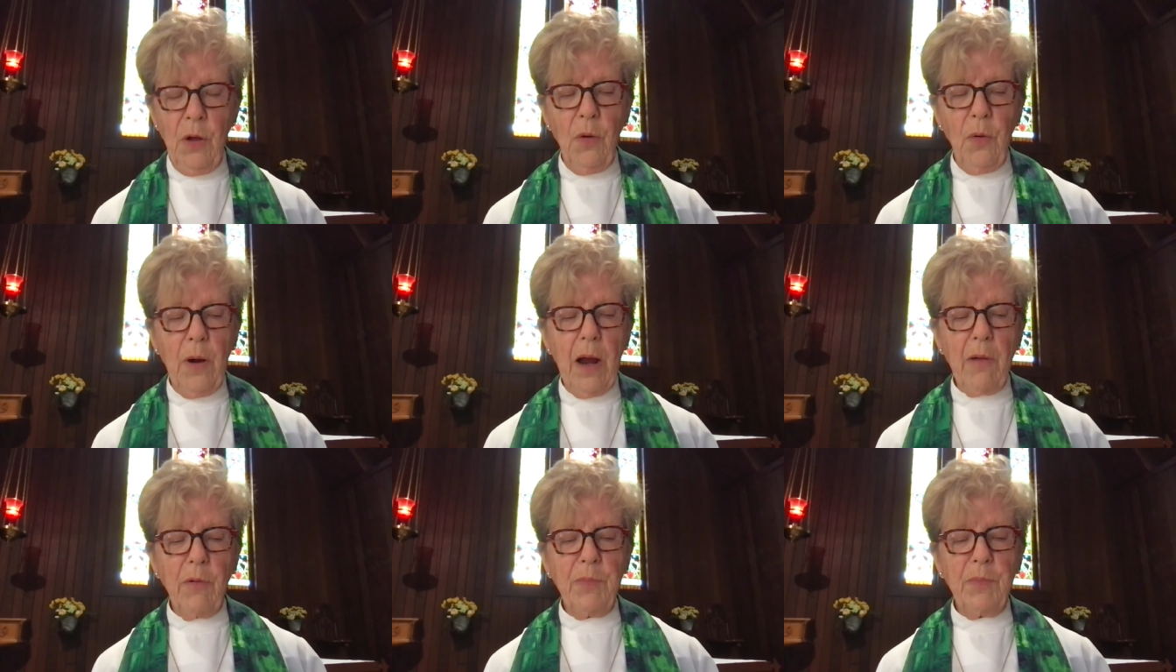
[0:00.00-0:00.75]
where
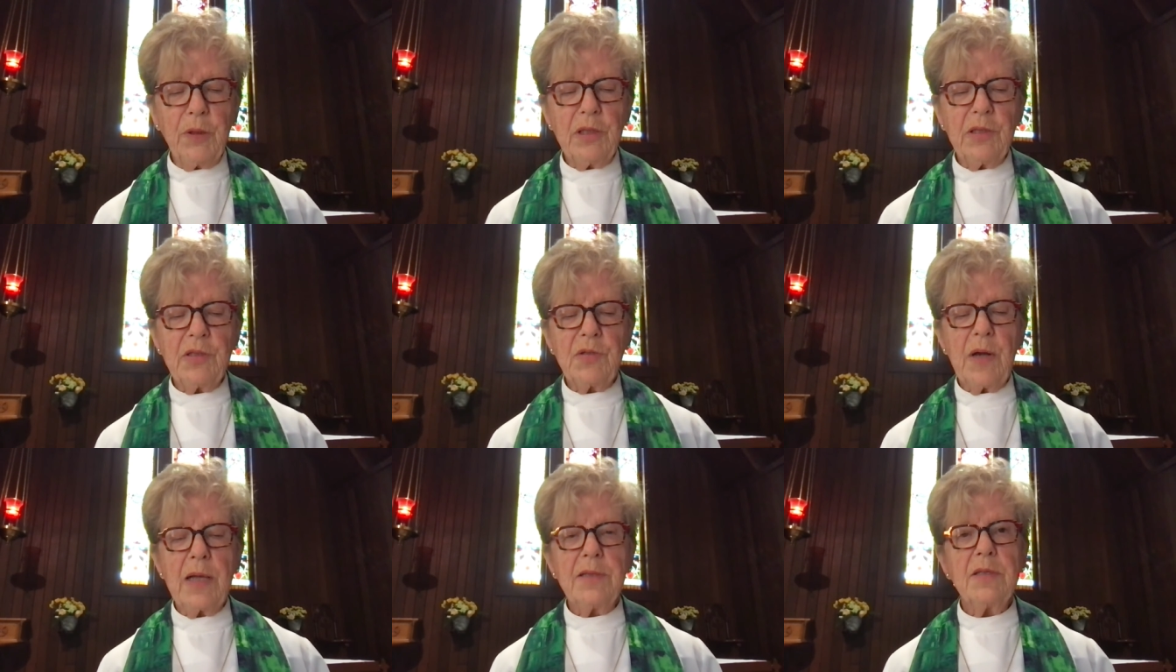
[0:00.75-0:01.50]
I would put the
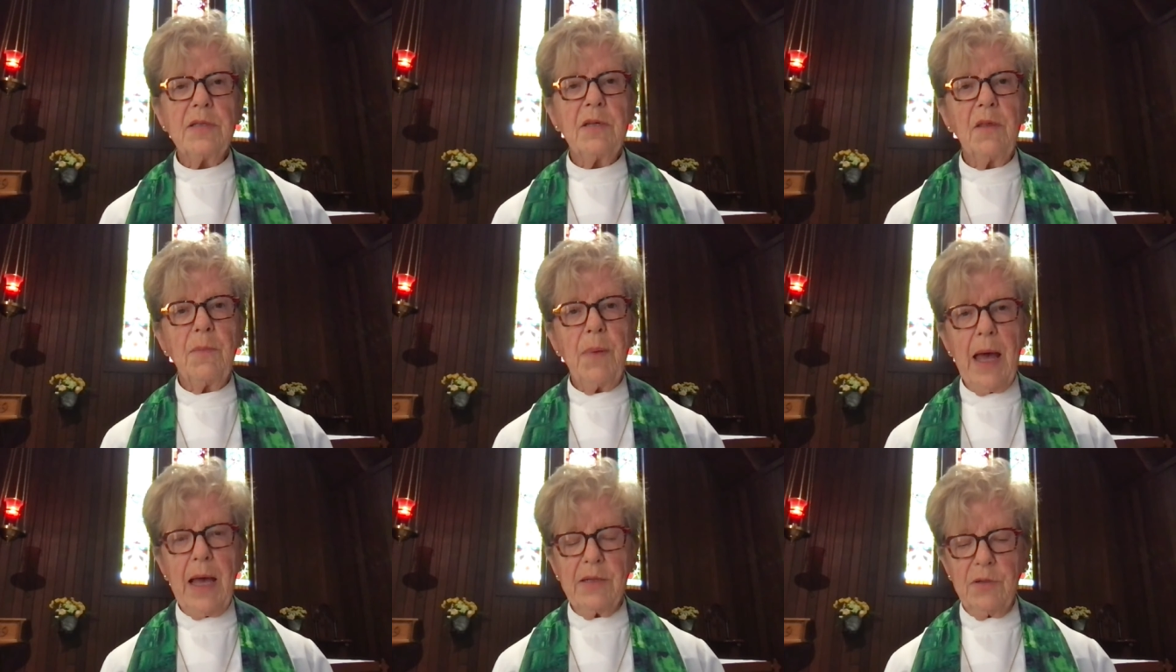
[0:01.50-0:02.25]
stresses of the
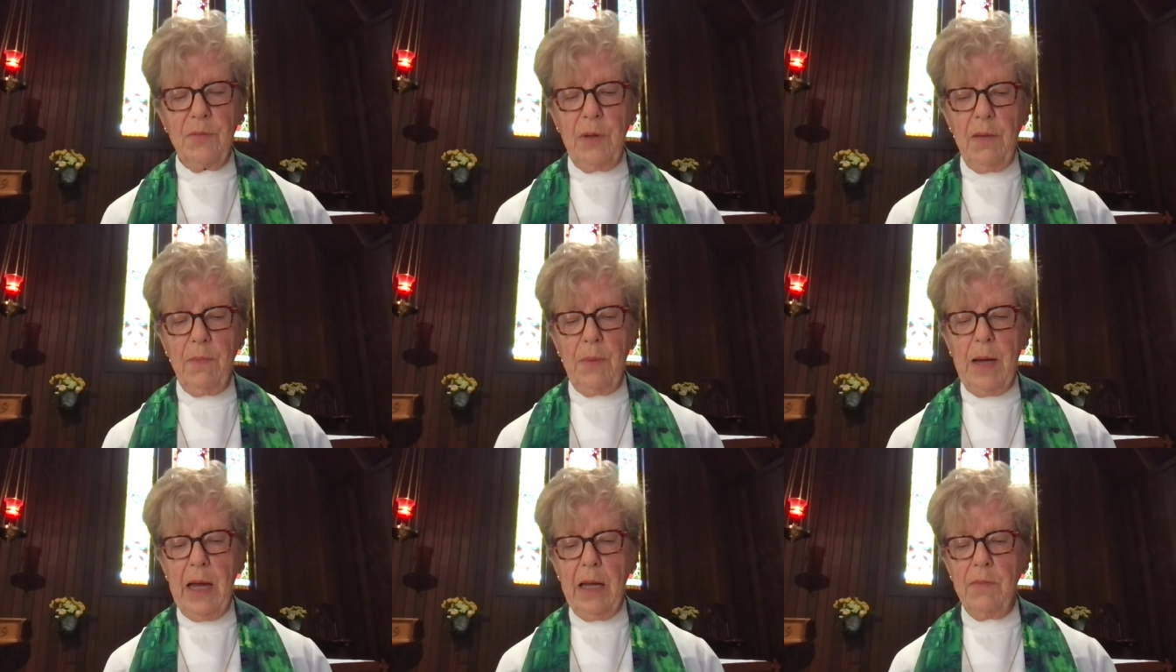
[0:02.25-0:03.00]
past week
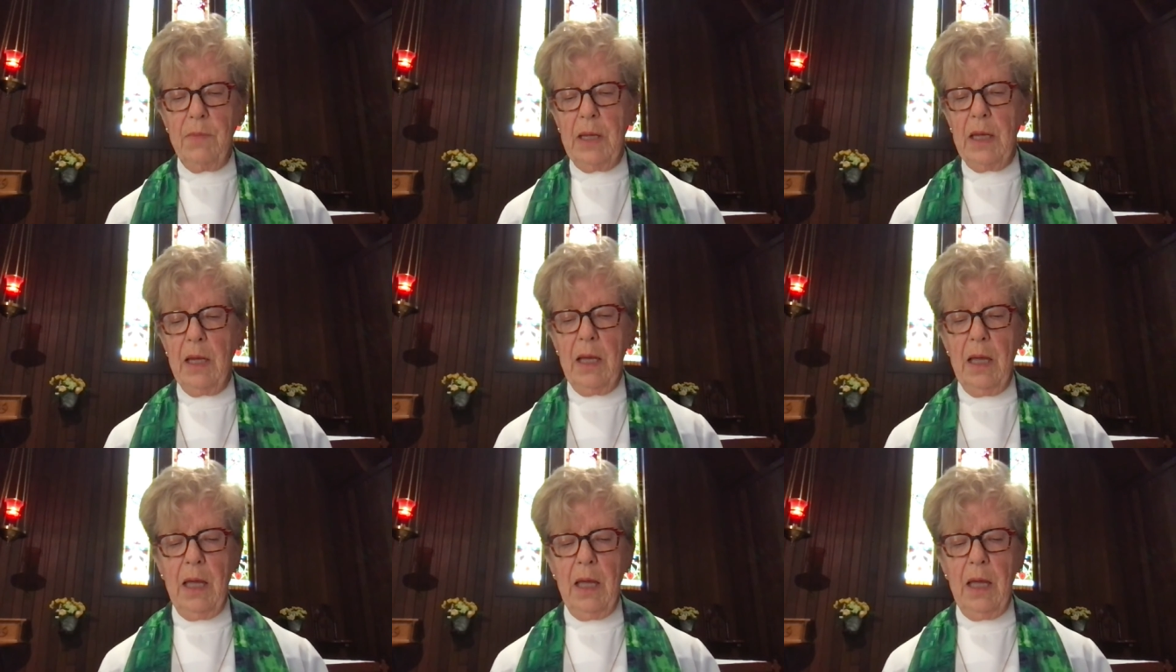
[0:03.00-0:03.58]
behind me